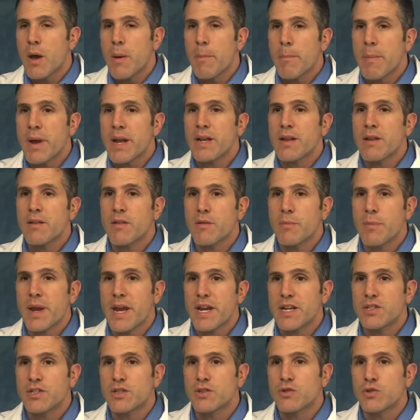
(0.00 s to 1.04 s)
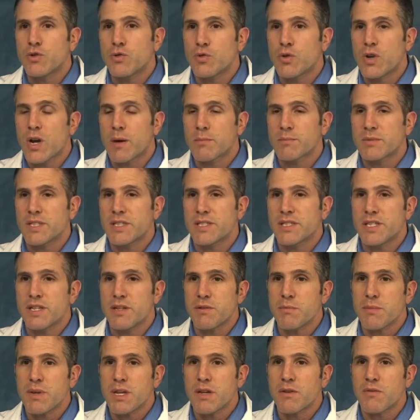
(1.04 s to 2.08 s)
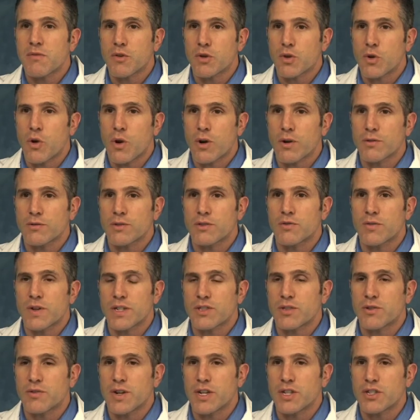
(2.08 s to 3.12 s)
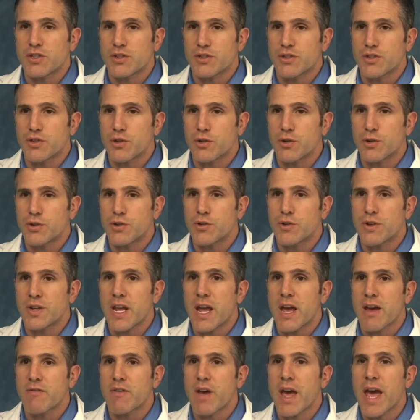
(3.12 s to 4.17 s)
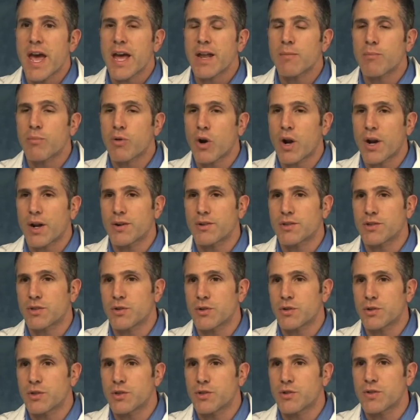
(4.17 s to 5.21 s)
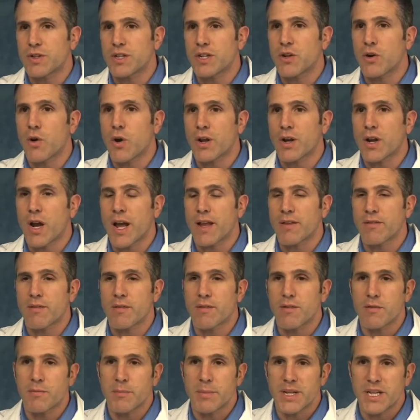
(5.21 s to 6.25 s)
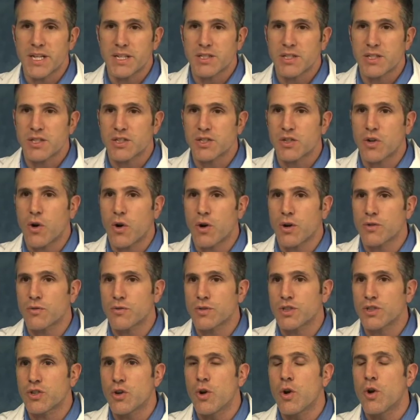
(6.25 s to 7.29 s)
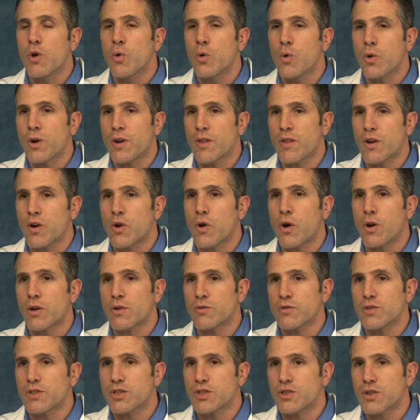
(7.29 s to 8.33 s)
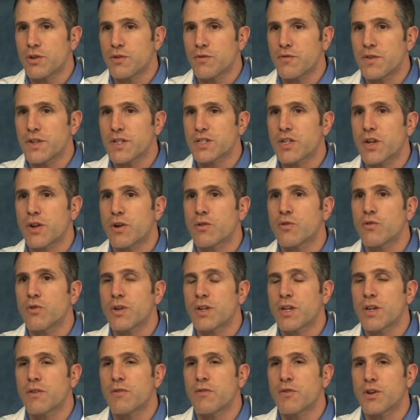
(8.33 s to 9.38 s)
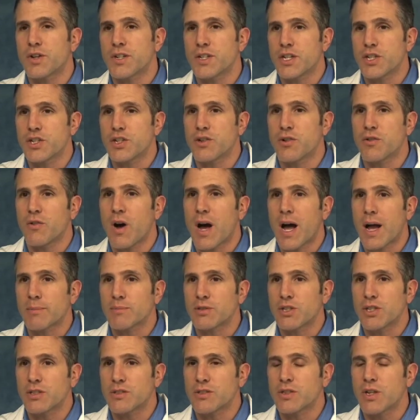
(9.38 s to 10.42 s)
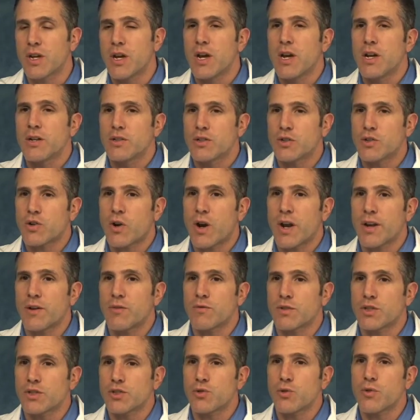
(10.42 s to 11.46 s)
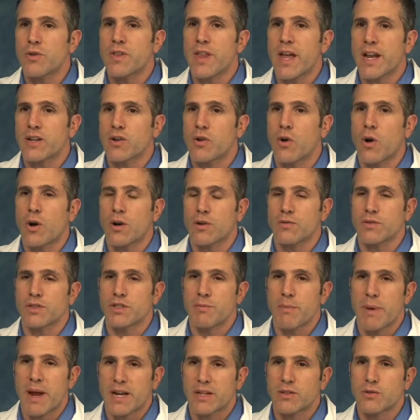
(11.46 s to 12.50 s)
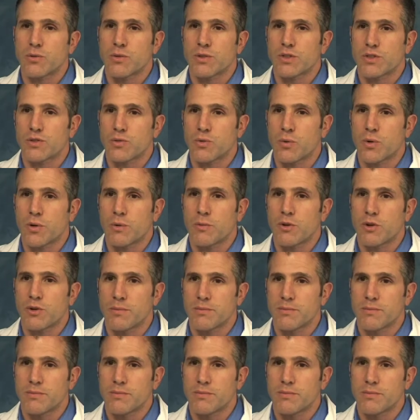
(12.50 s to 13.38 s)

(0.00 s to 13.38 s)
Many of the patients who come to see me for cartilage restoration surgery have had prior surgery on either the meniscus cartilage or to the cartilage surface and are looking for additional options to try and restore that cartilage back towards normal.